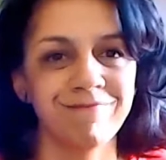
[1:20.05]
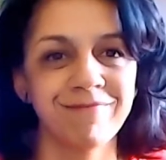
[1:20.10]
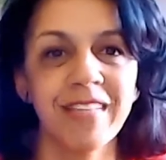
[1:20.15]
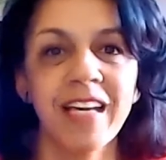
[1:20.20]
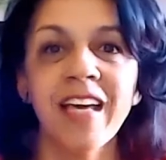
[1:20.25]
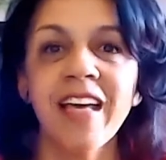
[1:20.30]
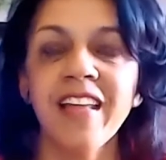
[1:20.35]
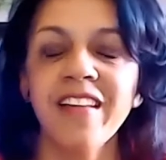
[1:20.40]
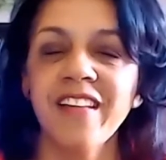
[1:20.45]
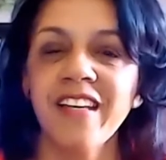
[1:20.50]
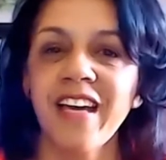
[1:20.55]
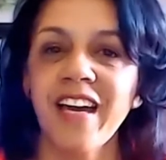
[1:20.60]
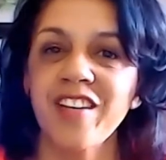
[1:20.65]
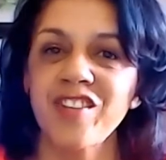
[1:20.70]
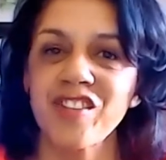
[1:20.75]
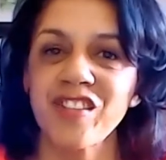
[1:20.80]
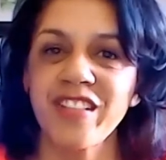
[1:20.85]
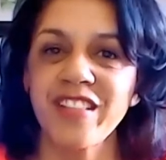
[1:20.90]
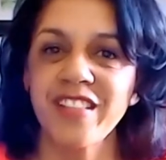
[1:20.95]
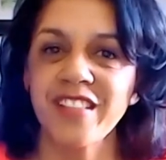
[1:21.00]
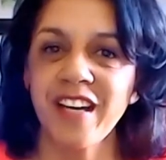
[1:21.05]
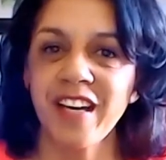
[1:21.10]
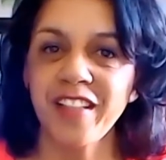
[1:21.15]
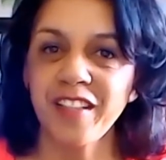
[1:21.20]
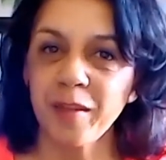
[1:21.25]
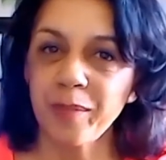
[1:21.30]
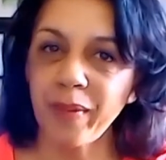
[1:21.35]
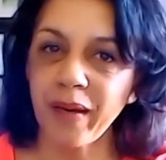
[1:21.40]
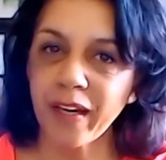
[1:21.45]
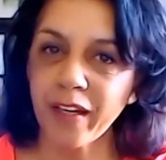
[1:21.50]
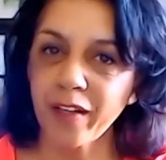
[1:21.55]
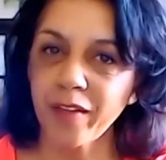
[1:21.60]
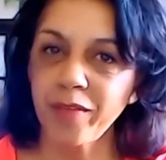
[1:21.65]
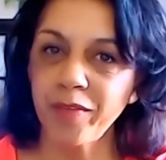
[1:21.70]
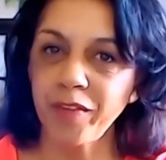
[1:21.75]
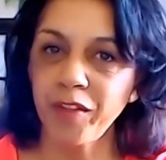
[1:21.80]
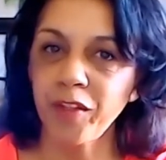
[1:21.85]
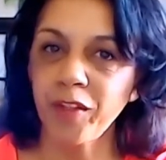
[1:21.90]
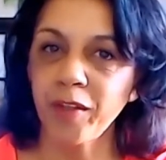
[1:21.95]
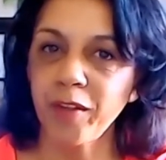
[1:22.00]
they actually signed the back of
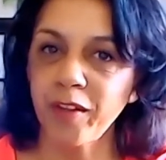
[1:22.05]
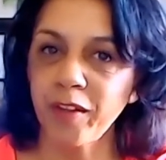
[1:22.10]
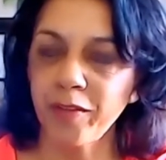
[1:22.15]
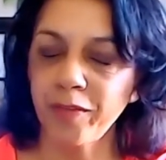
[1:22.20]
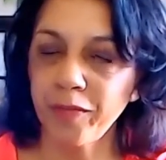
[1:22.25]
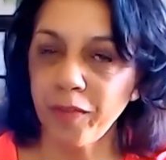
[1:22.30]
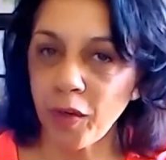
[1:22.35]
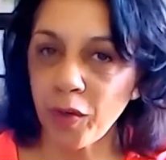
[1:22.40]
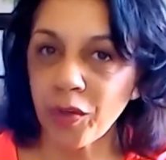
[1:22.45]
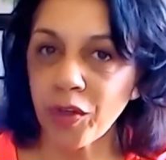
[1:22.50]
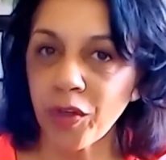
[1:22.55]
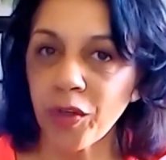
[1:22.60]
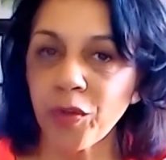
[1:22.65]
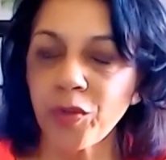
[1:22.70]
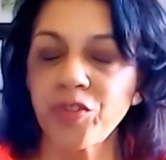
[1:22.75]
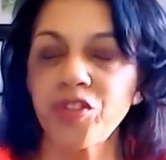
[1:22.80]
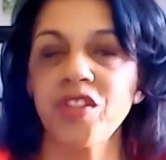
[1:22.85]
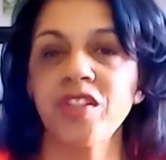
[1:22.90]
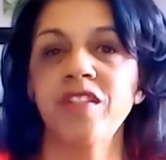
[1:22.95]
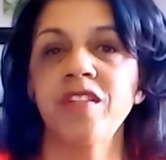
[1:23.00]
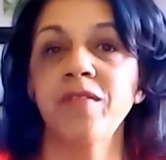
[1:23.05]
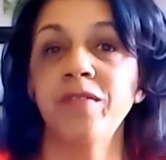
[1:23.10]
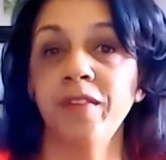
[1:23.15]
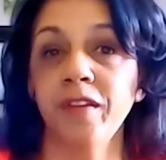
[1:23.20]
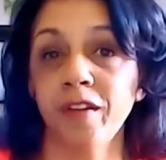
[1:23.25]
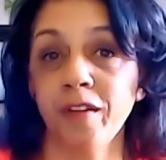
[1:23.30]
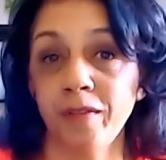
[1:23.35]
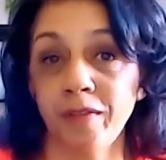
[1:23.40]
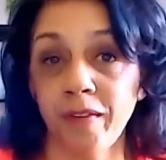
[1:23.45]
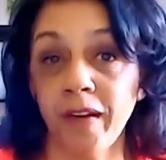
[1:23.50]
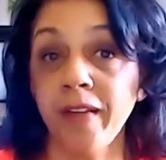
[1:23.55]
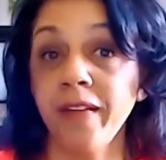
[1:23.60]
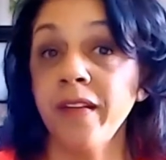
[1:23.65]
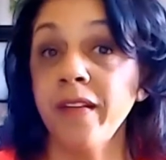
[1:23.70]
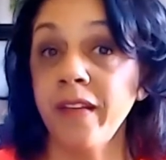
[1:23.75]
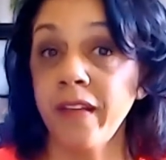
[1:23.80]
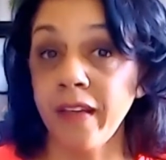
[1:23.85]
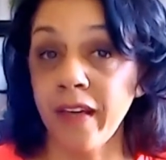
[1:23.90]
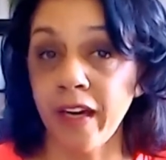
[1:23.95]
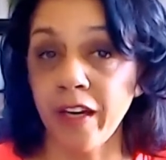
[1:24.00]
your photo just to verify that they
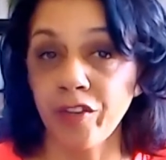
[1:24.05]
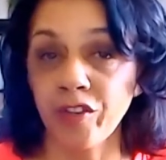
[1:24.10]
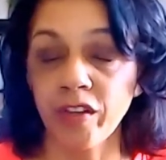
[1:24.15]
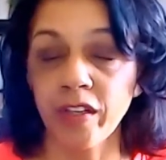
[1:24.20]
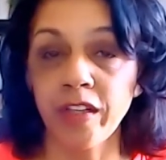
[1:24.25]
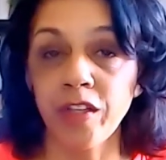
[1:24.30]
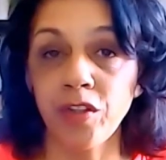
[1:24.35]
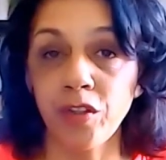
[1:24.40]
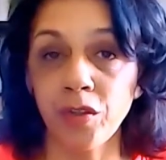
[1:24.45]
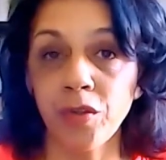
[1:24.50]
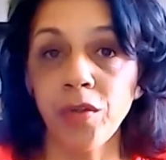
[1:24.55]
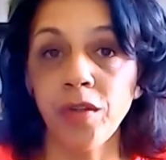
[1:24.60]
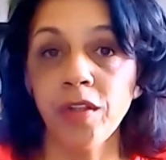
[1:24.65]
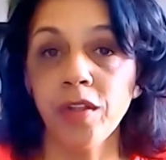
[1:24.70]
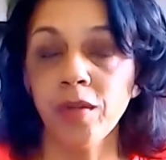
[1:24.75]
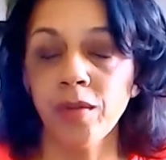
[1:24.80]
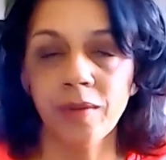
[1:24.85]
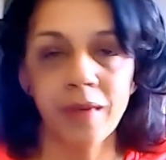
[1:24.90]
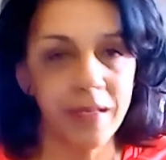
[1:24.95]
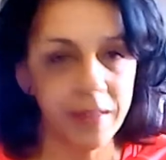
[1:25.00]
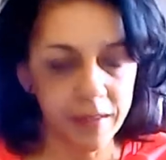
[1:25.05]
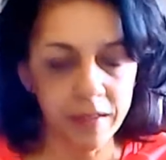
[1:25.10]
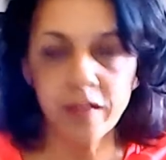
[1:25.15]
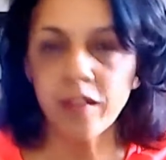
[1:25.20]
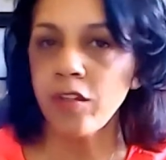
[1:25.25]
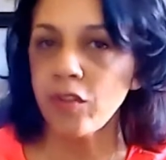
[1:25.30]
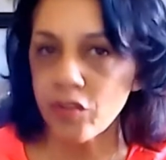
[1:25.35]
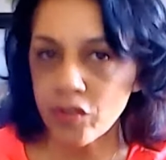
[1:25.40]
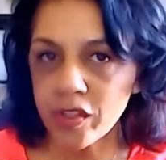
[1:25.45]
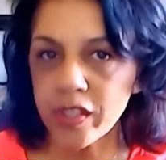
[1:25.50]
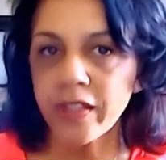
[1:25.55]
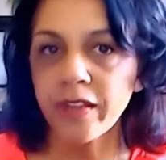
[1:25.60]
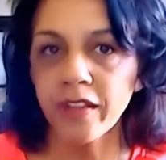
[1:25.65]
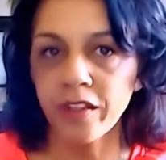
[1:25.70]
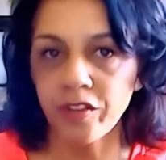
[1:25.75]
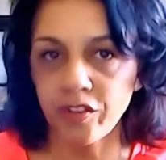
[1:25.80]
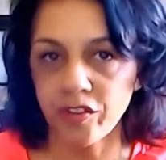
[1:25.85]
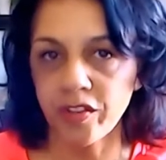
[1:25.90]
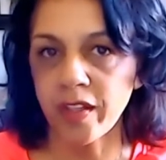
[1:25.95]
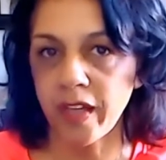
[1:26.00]
actually knew you, and that usually
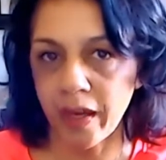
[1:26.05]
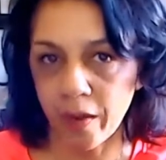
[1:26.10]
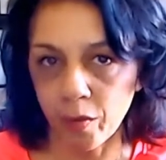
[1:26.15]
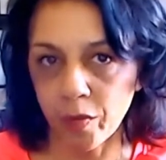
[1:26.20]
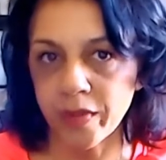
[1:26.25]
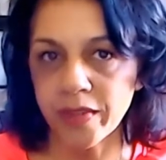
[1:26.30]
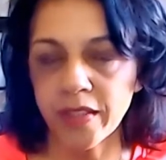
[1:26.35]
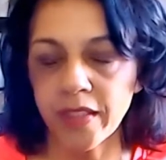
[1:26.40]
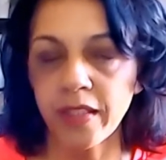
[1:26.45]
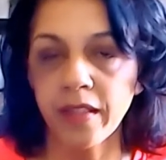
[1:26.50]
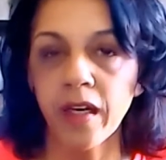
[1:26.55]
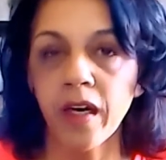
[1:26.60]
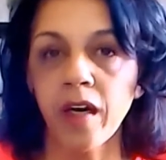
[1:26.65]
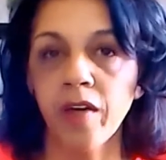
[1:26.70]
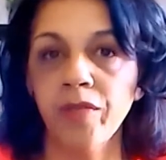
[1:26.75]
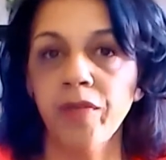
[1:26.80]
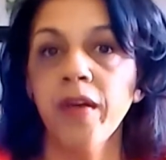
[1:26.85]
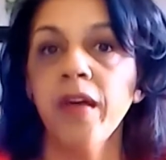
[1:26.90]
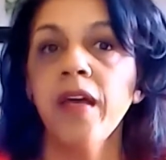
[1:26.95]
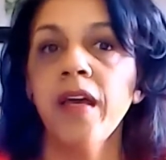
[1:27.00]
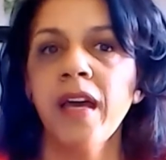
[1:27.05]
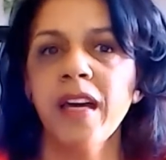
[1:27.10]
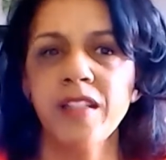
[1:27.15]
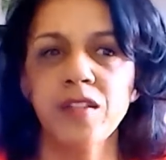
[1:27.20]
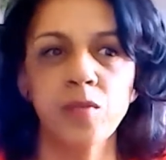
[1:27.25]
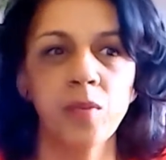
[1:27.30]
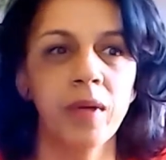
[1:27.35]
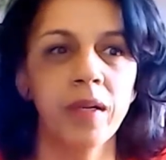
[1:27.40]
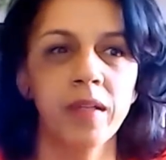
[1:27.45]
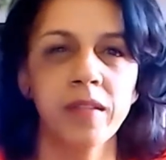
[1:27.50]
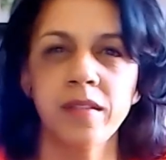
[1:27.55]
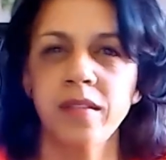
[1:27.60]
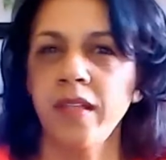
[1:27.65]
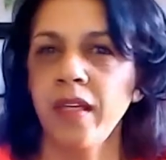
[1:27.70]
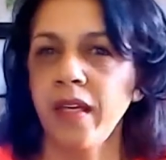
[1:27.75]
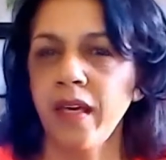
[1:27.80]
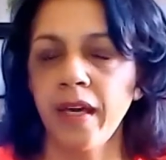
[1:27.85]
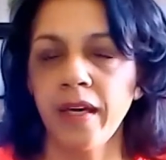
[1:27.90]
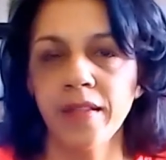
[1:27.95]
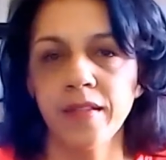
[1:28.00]
that was enough, as well as they had
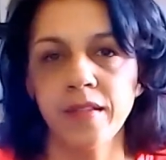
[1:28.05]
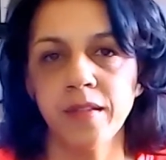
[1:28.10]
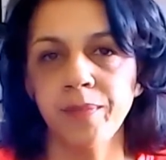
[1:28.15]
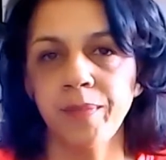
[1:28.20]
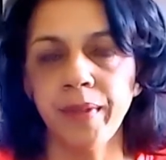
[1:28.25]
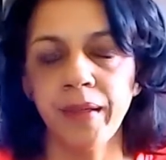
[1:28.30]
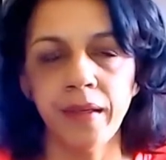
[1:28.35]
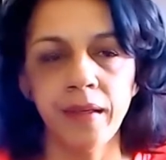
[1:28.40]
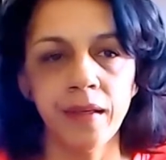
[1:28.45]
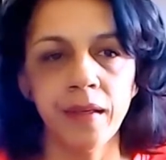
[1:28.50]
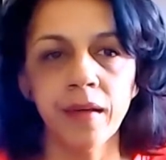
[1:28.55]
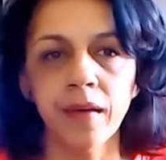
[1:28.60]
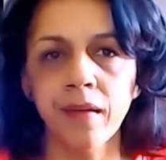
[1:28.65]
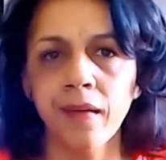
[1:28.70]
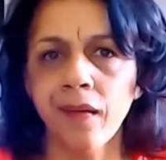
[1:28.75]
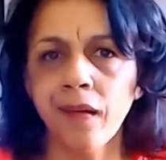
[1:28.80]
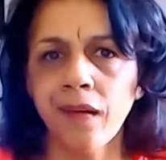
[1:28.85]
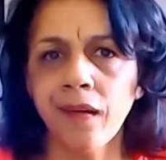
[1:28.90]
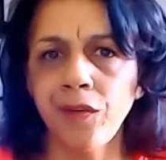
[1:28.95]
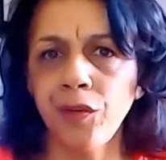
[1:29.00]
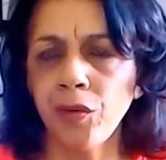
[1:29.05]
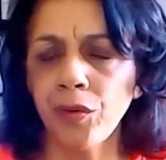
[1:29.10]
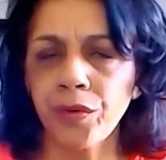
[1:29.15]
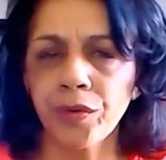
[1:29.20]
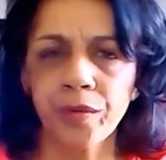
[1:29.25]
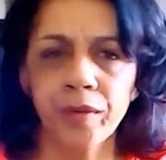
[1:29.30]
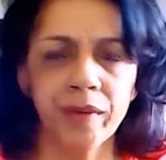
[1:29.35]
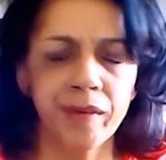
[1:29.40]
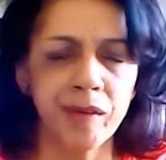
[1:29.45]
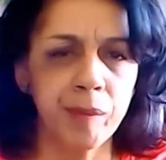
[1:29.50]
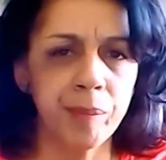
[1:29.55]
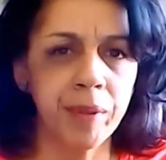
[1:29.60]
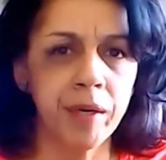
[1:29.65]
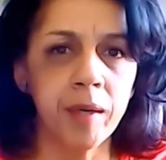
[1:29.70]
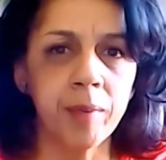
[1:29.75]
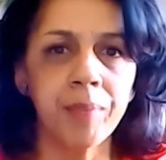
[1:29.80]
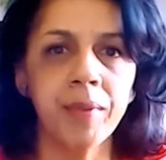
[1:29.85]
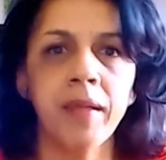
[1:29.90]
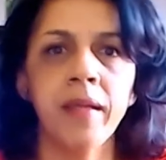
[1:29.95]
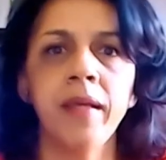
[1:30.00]
to be a notary
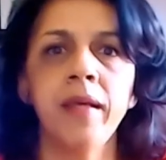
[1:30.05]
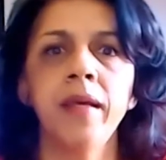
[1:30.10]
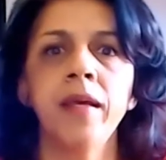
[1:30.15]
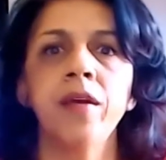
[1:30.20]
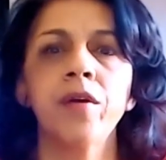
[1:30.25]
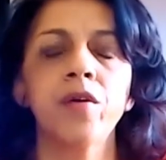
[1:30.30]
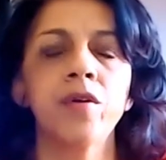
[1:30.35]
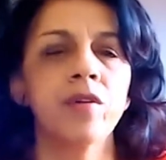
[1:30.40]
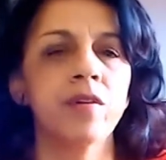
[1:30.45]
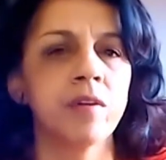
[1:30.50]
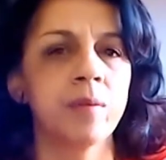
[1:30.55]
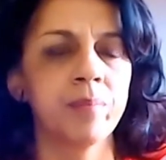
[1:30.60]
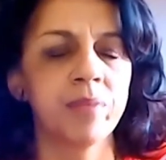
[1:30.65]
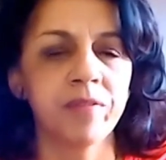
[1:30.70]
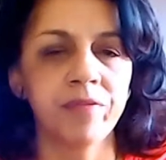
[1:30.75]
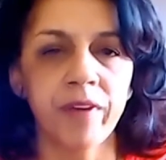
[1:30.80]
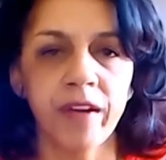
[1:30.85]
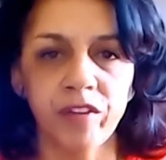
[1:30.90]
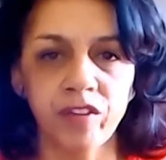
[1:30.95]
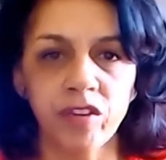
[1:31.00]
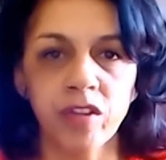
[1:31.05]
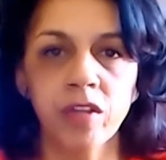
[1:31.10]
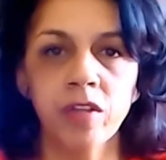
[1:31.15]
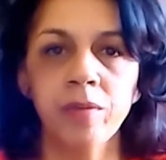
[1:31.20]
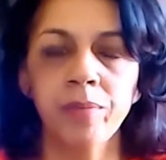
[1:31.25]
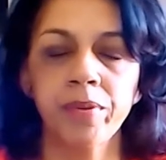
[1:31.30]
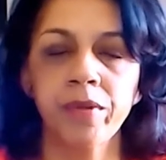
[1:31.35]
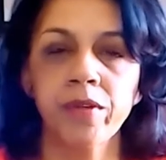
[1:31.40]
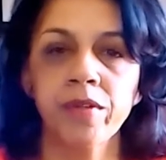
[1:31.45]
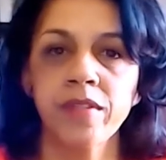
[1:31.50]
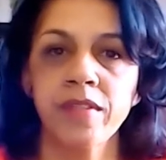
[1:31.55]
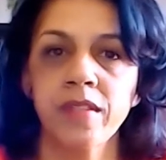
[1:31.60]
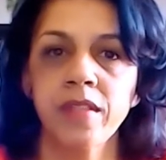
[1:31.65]
public or a professional person.